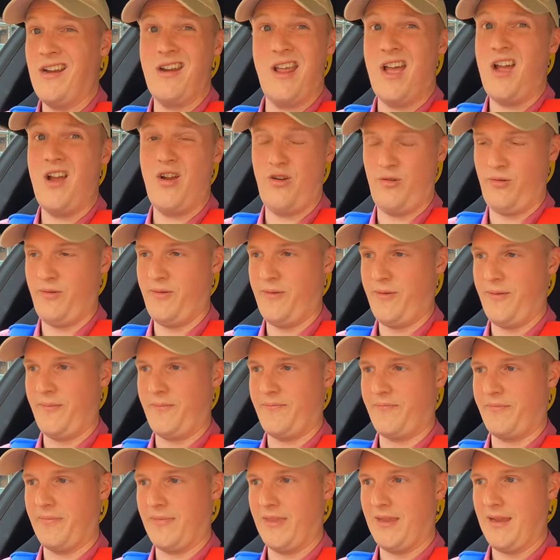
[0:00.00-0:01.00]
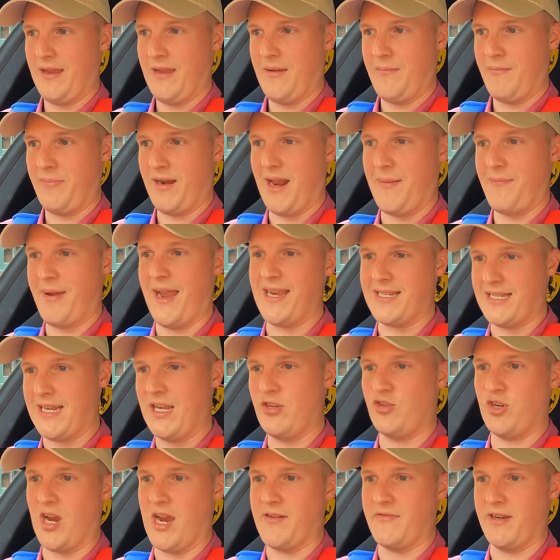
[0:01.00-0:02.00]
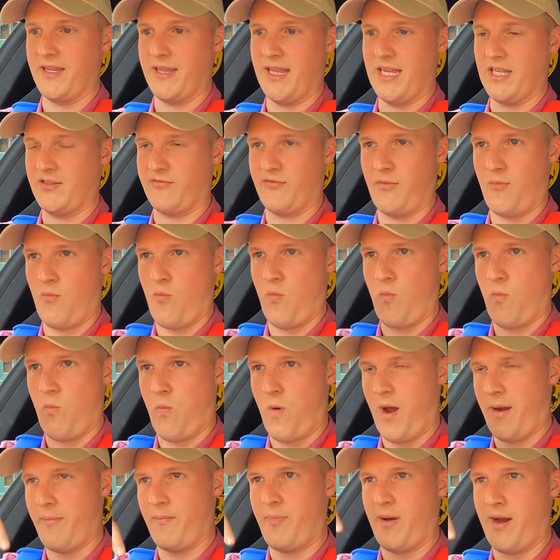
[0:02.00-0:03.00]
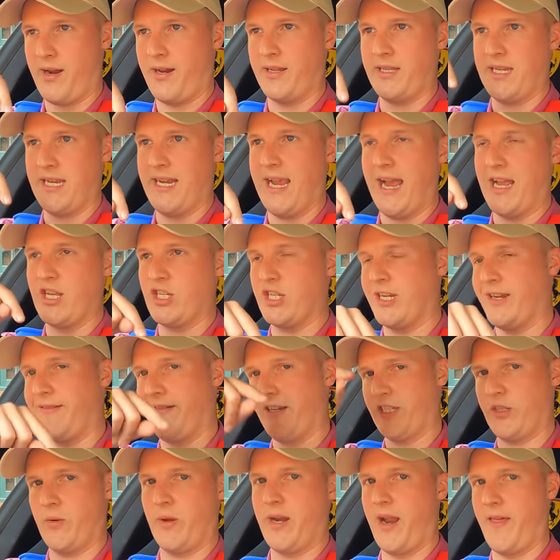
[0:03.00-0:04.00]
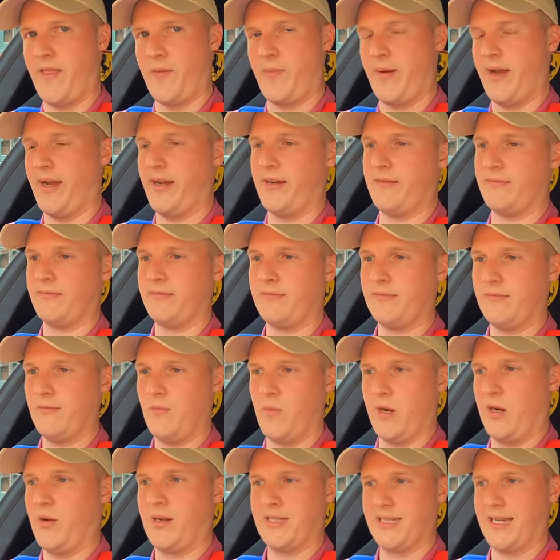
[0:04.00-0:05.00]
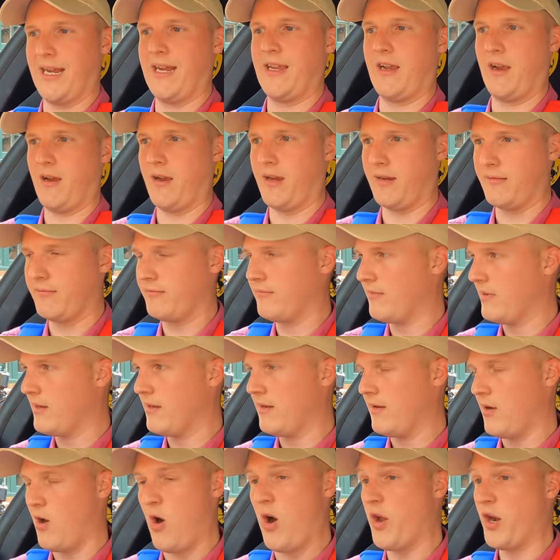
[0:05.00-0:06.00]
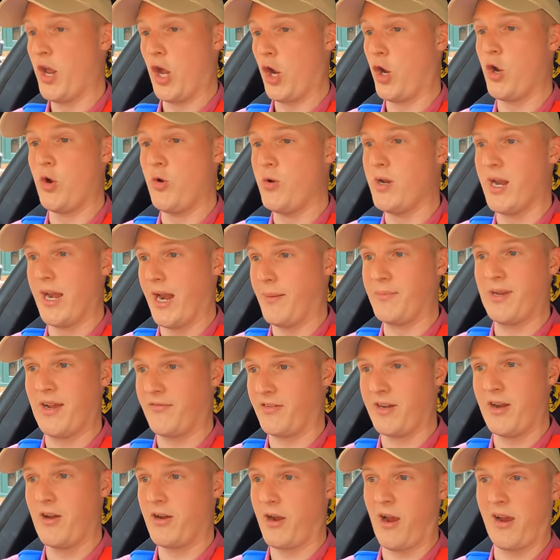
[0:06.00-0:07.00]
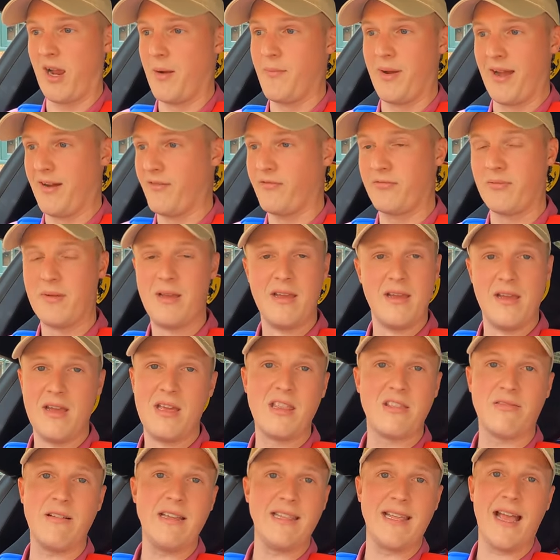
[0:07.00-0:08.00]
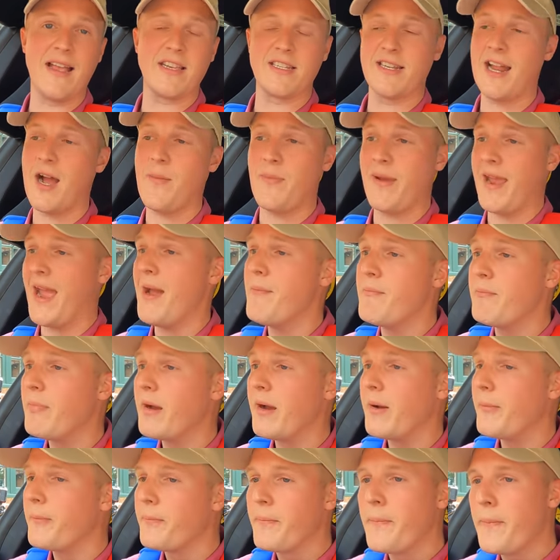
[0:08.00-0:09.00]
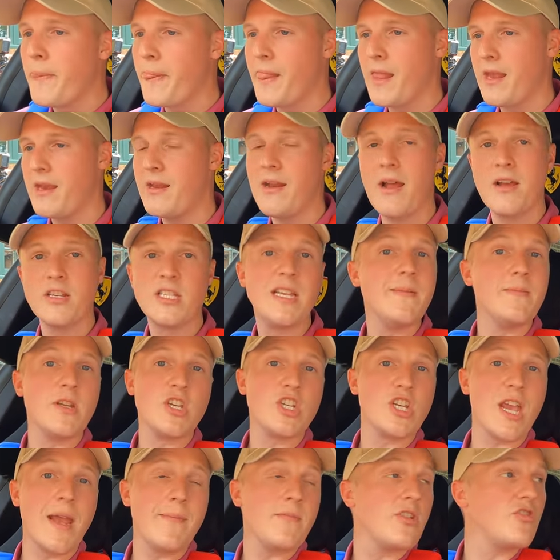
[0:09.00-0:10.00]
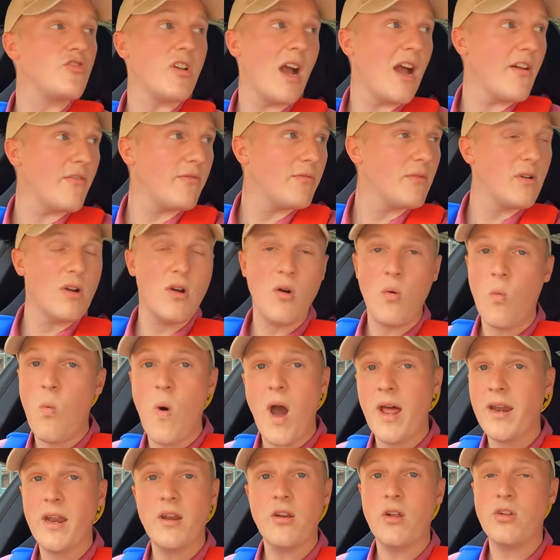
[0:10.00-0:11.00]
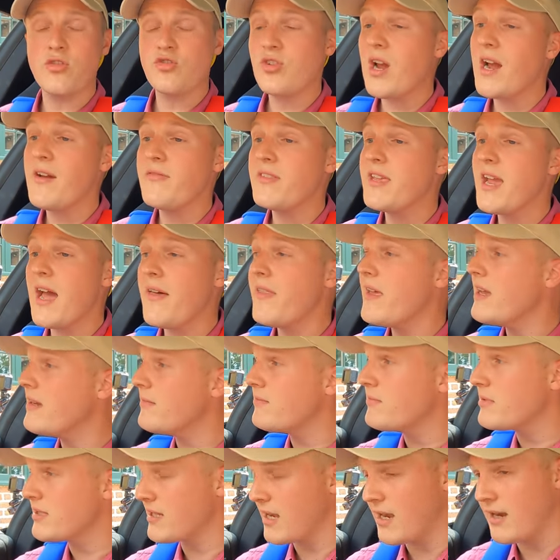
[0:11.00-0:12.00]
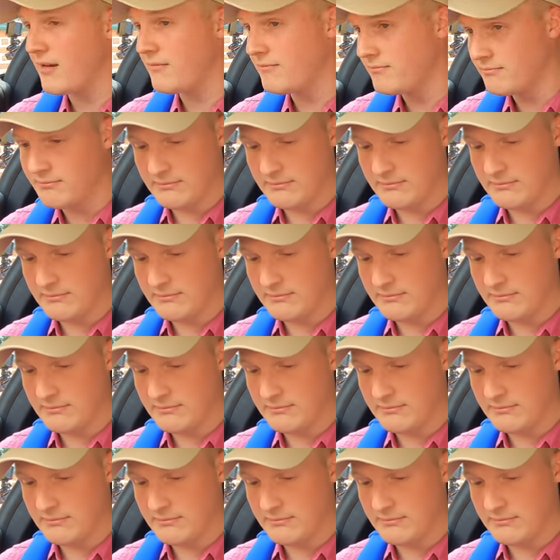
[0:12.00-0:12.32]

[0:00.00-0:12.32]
know. But I'm basically driving this from one part of DK Engineering to another part. We're not exactly going on a hoon, and I'm definitely not going above 3,000 RPM, but, you know, it seemed a shame to drive one and not drive the other. So